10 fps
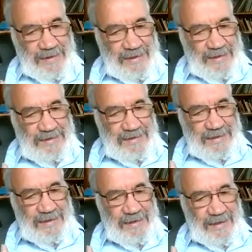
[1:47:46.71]
is
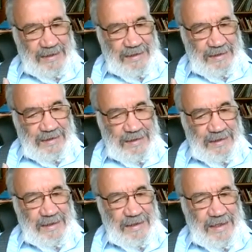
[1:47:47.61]
a
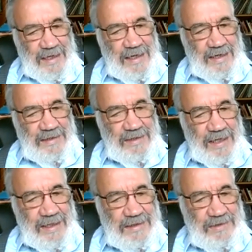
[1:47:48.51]
archaic
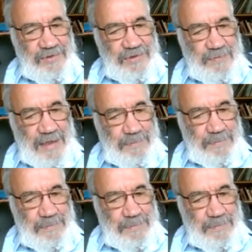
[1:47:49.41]
revival.